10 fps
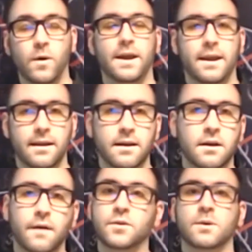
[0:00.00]
way
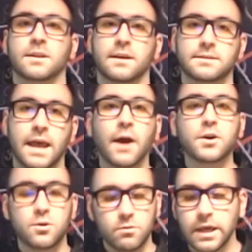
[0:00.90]
of doing this.
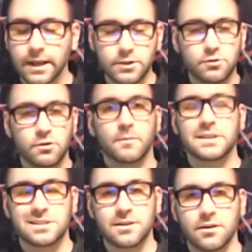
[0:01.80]
How do you get into a
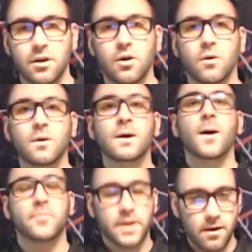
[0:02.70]
business and know
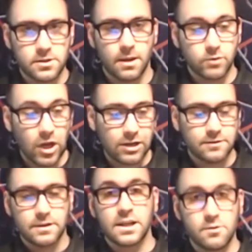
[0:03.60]
here's the
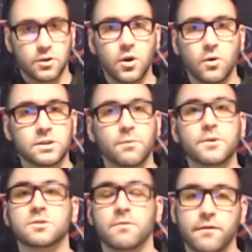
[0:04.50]
objectives and here's the goals that
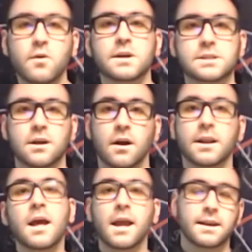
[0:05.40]
we should be focusing
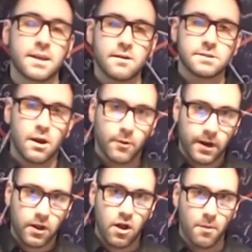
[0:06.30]
on and here's how
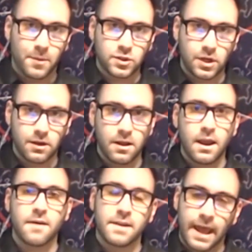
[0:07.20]
we're going to accomplish it
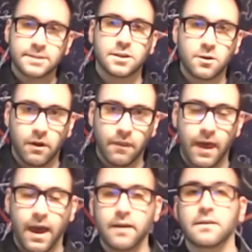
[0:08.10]
and then execute on
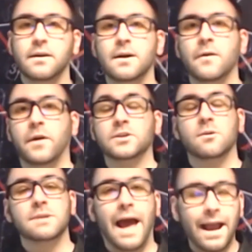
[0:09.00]
that. Right?
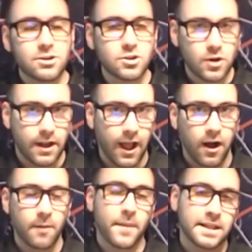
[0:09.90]
So I was actually trying to
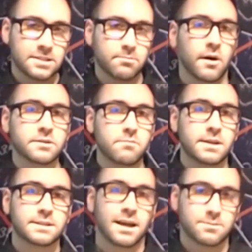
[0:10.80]
help that small to
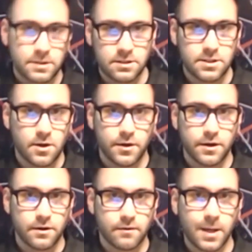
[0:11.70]
mid-sized business
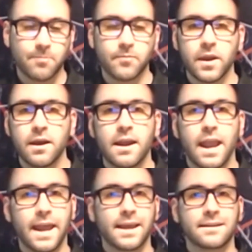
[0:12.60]
owner, right?
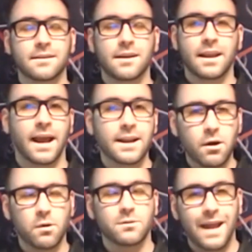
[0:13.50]
And I
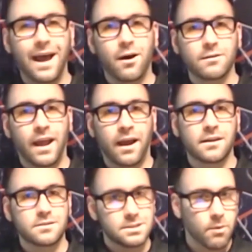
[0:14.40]
know now
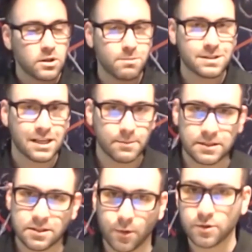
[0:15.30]
that small to mid-sized
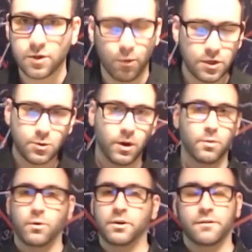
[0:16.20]
business owners don't just want
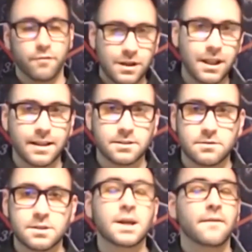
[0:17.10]
to work as
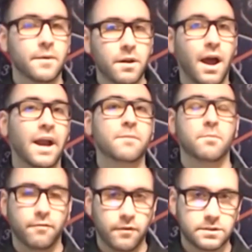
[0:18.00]
freelancers, they want to hire
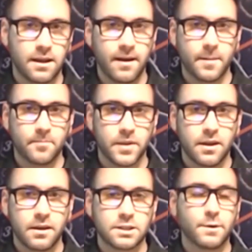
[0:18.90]
people full time.
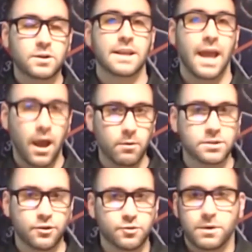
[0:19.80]
Especially now
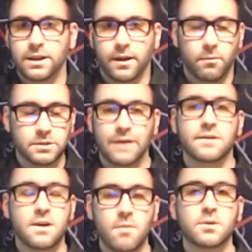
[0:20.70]
with social media, almost
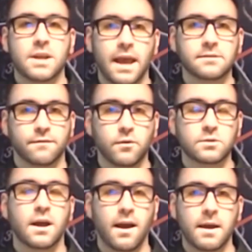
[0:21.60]
every company has a
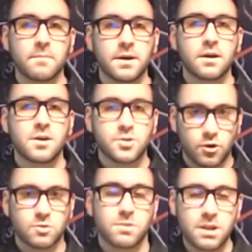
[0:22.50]
full-time
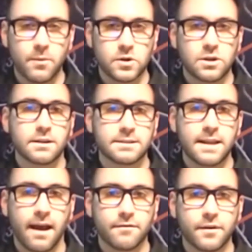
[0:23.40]
social media person on
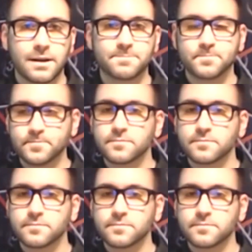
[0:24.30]
staff, right?